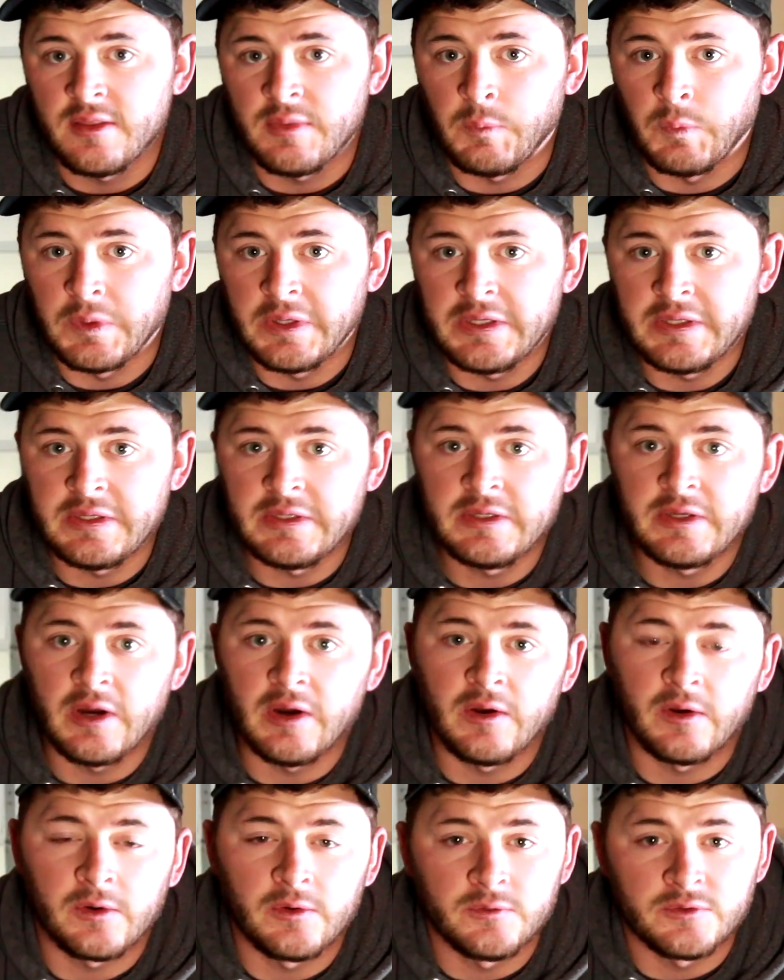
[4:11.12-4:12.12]
we
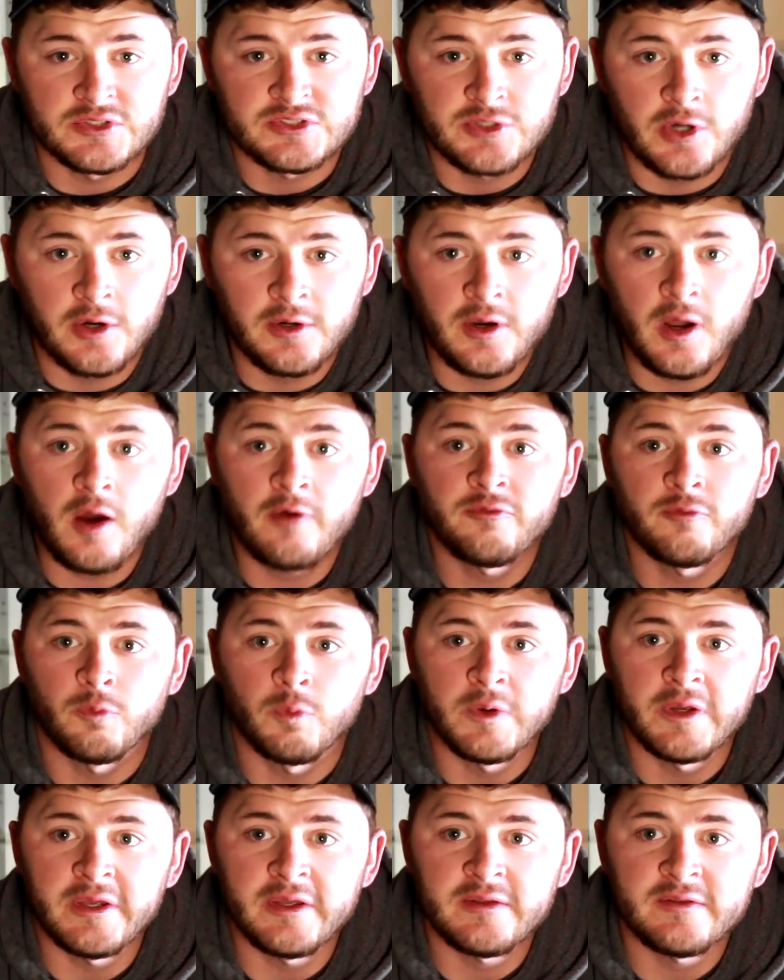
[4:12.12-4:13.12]
are going to start off
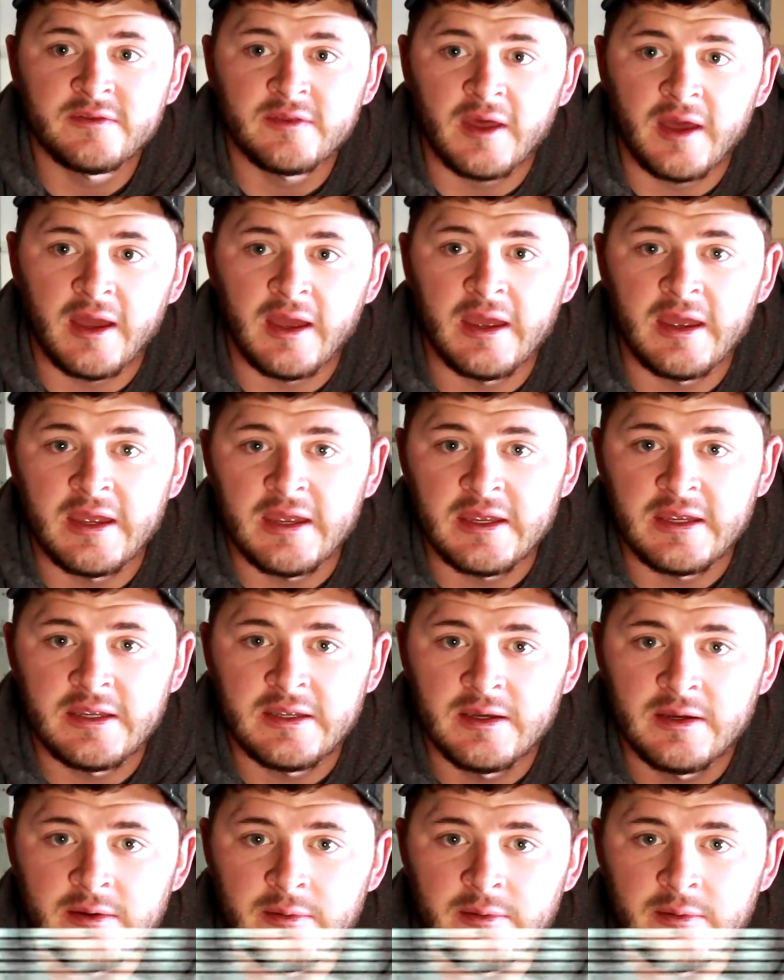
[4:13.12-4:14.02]
with a